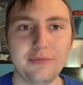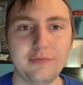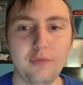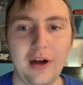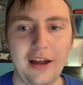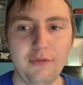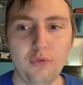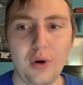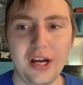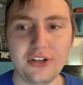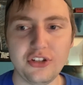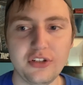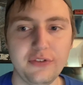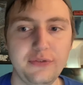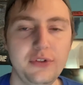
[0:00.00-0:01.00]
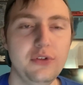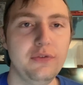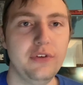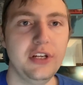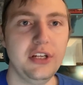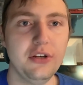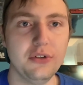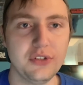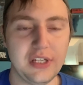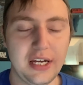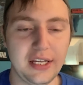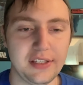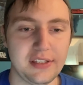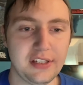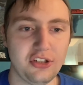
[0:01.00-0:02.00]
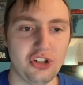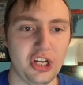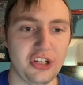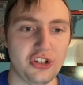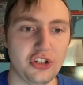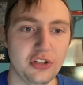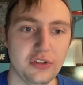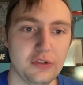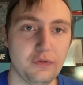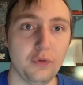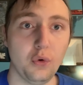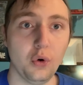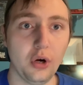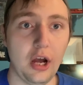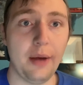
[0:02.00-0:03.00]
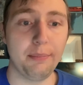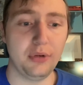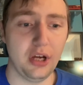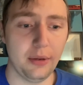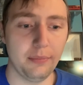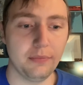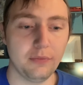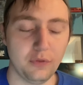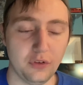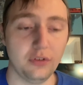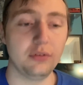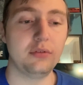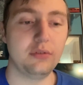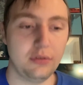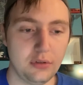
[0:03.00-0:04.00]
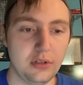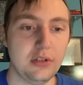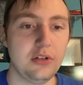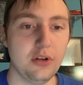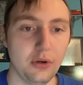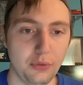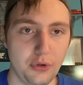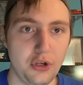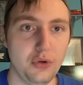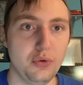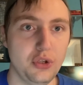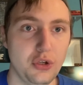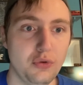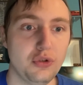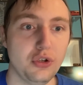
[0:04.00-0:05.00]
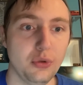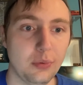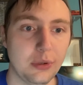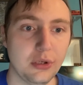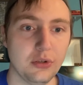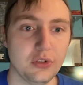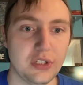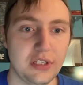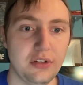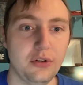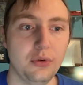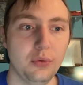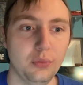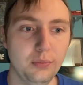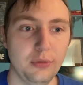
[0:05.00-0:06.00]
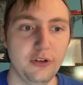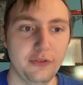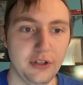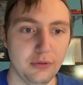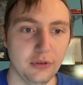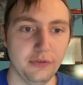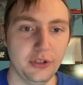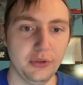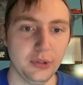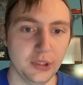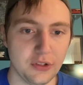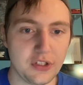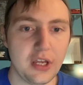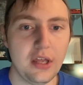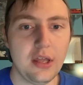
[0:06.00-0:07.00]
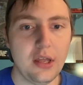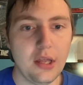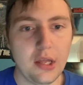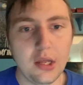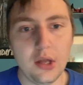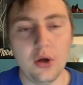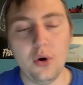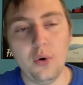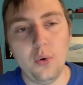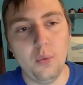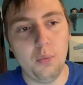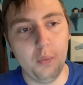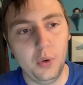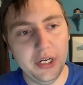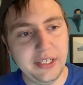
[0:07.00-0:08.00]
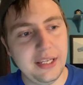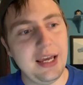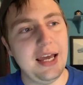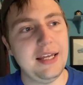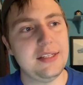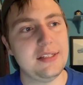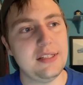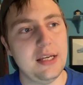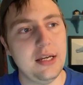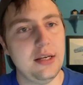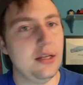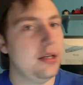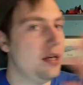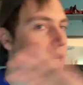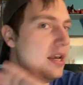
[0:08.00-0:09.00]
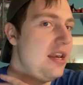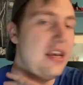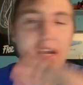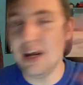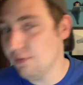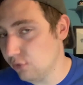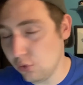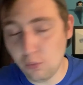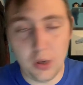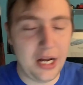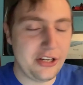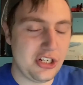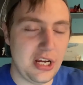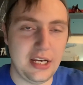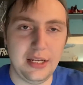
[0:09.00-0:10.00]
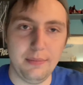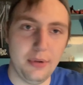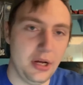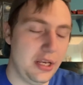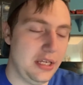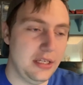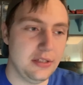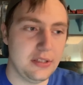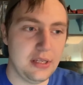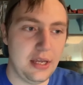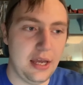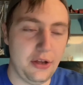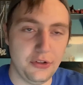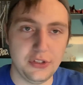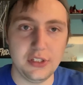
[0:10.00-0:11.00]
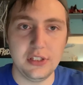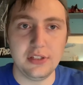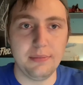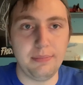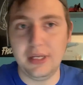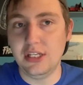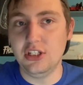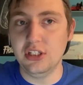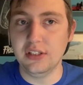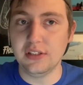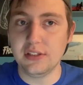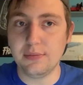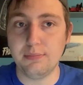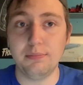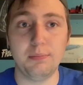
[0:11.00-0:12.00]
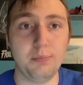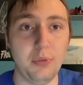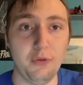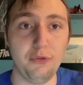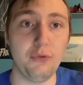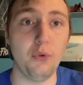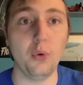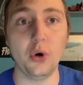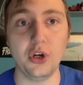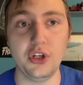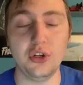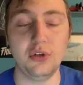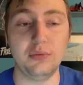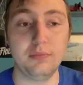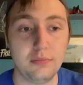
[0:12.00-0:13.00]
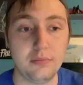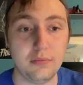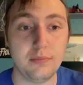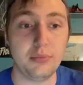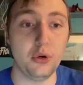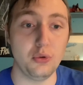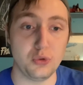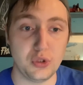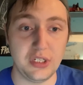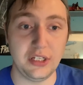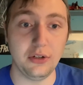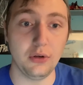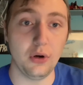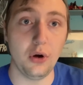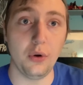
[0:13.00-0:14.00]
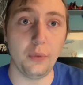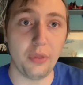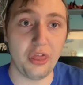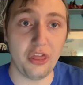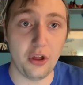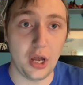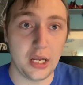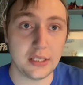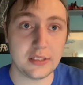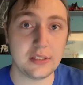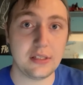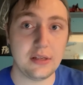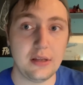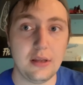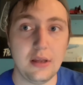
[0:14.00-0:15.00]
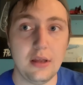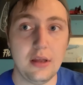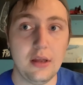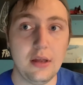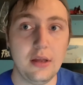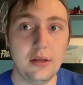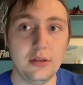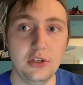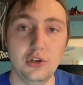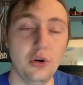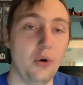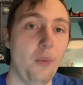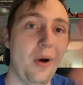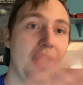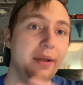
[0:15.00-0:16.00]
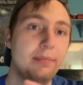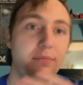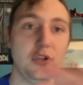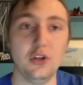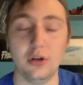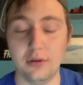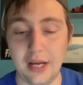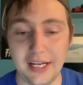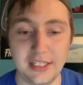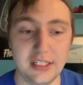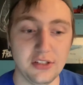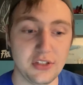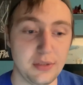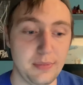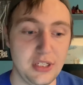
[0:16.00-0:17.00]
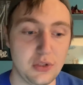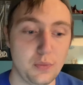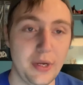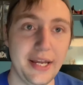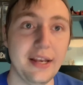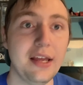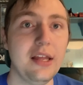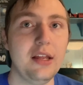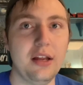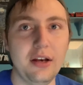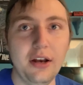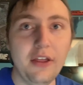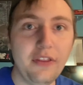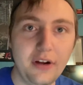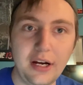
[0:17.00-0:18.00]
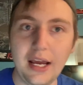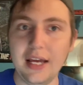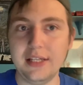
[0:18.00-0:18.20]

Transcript: I've watched a few videos on suggestions for new YouTubers and new movie reviewers. One guy said, never watch anybody else's opinions before you posting your own thoughts. You don't want your ideas to be swayed. Another guy